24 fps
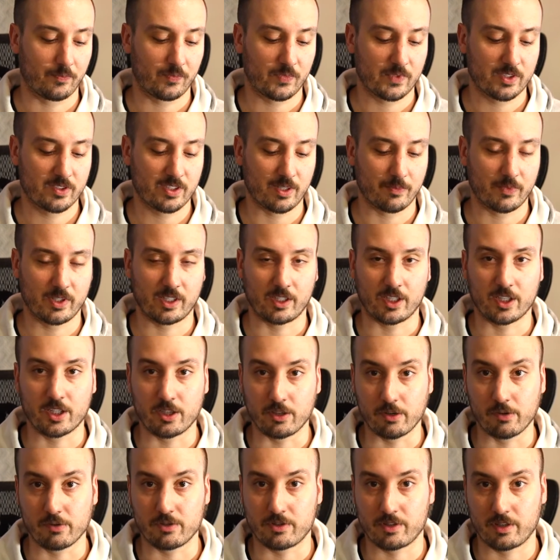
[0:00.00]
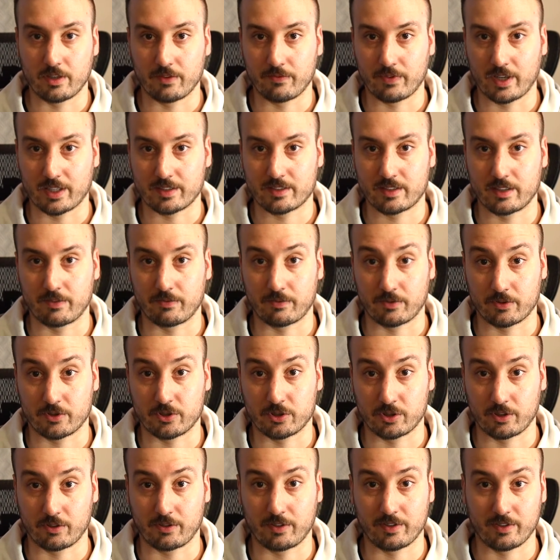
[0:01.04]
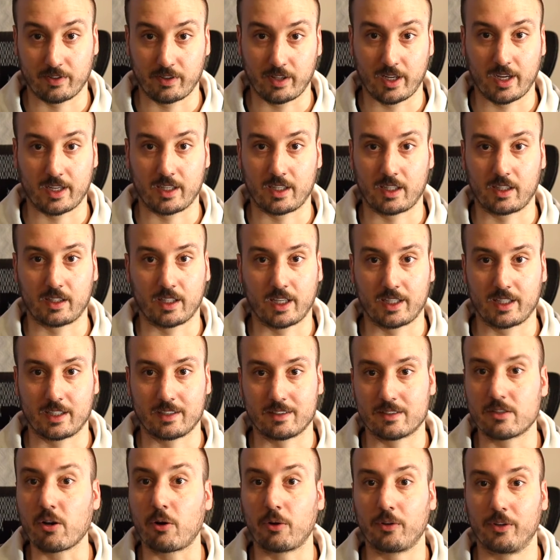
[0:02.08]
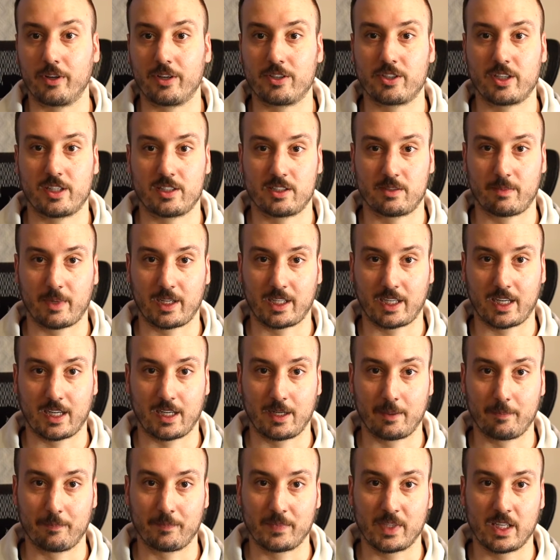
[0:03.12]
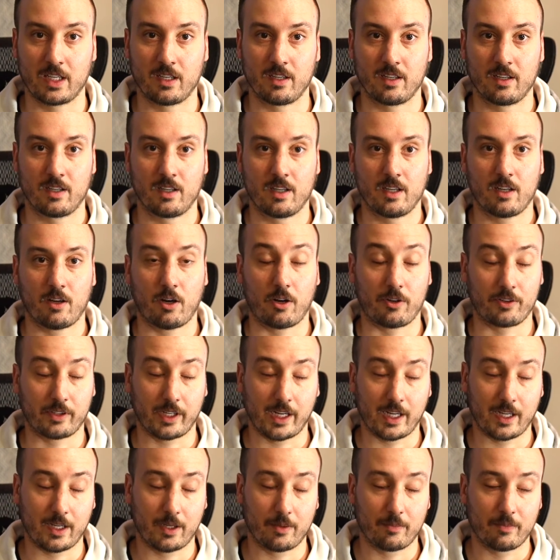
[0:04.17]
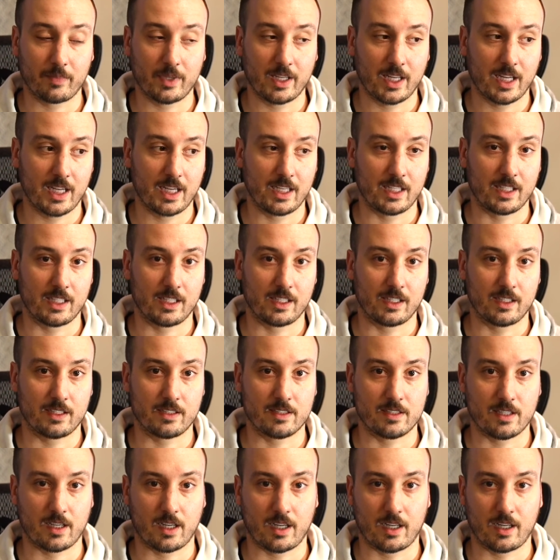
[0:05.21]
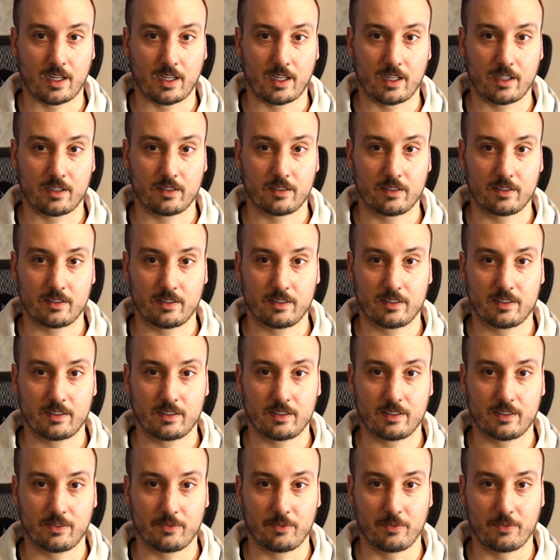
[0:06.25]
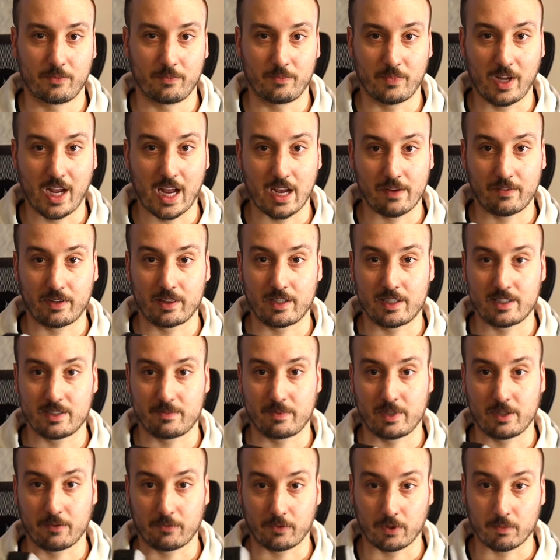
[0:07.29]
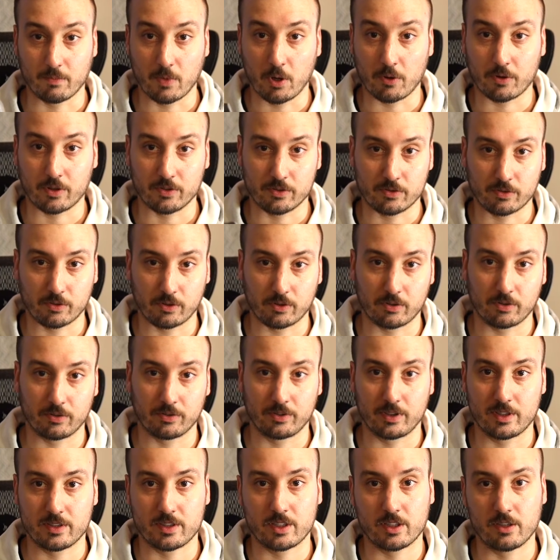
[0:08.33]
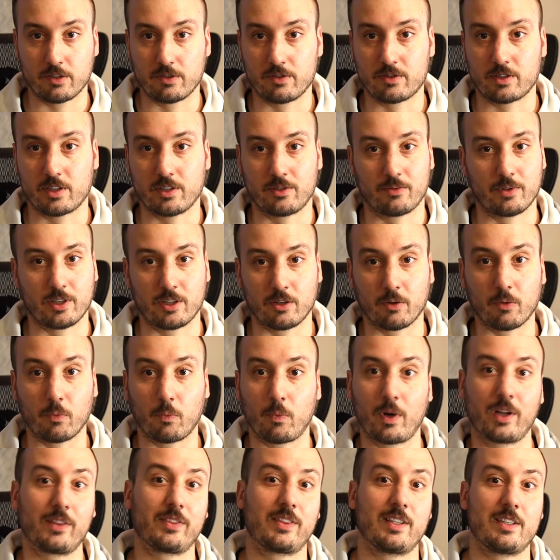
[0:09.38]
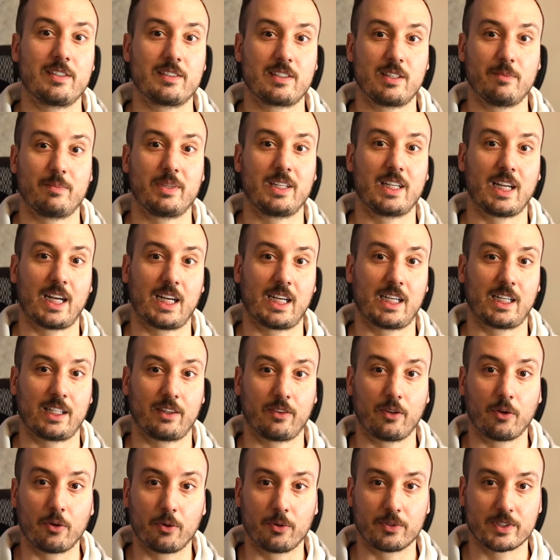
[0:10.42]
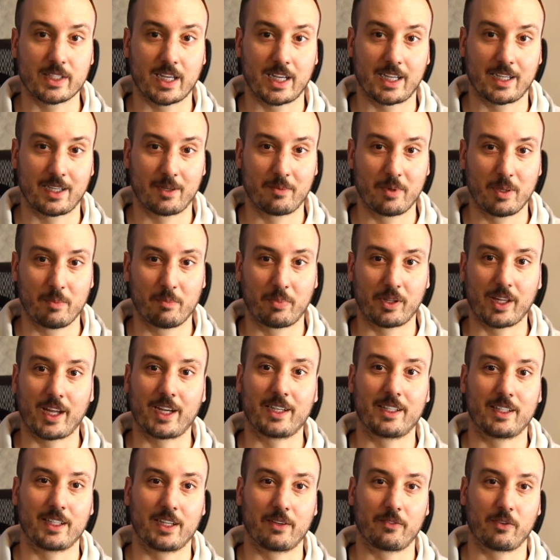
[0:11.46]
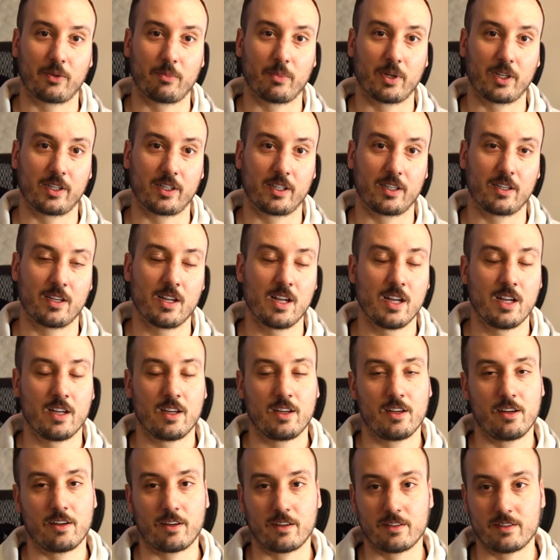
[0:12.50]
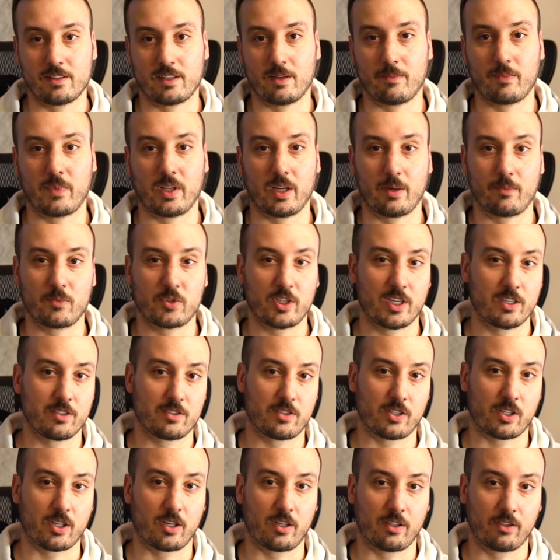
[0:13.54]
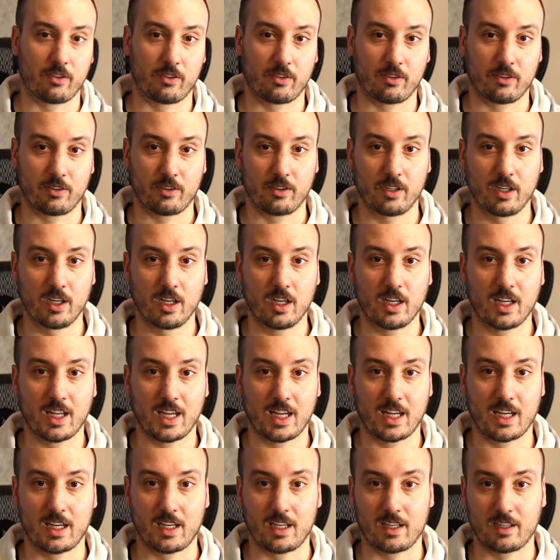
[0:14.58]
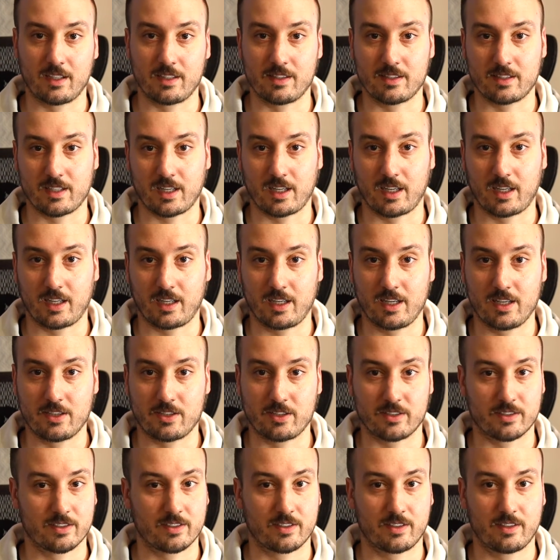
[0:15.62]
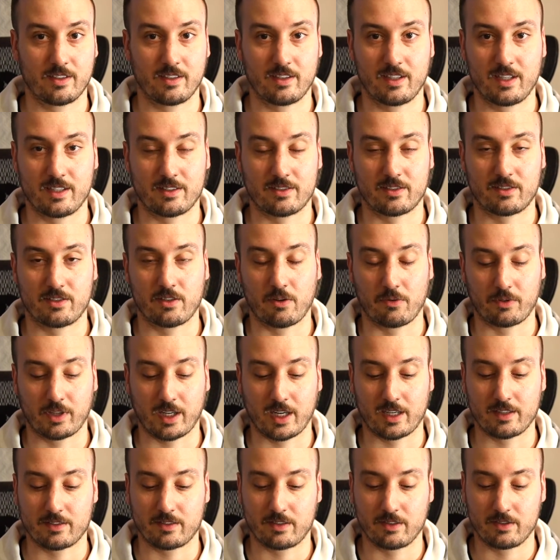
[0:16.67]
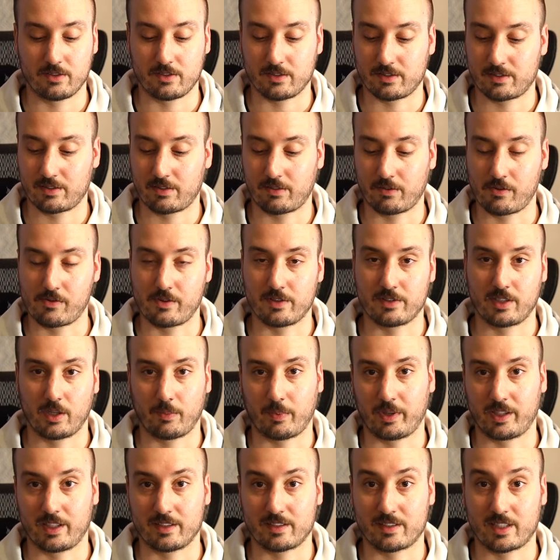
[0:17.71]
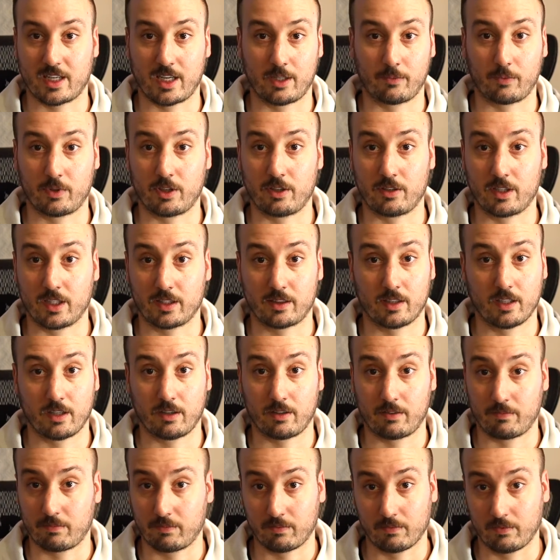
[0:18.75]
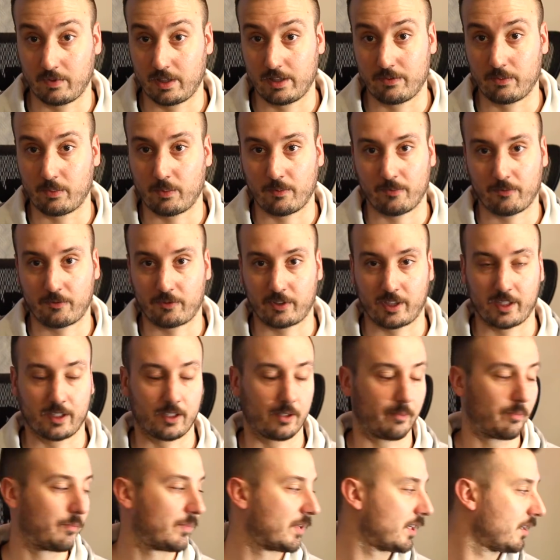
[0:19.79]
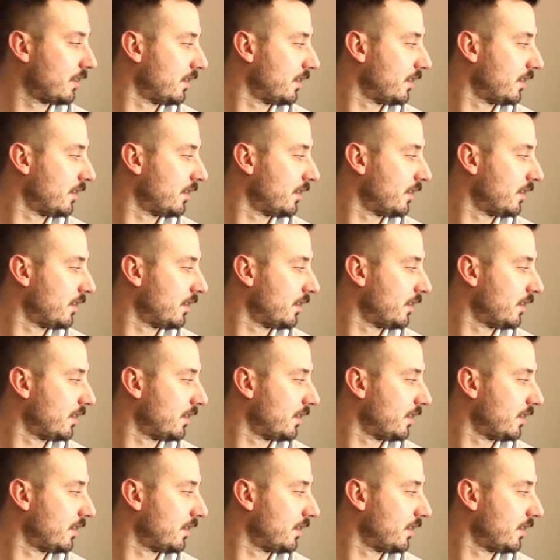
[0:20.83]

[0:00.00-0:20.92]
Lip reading: Something huge to invest in for sure is lighting. Lighting totally changed my game, our game, and having these be remote controlled is huge because we don't want these to be on the whole time and blinding everybody. You can dim them, change the color, and it's so nice to just throw these up on the stand when you get there and leave them and forget them.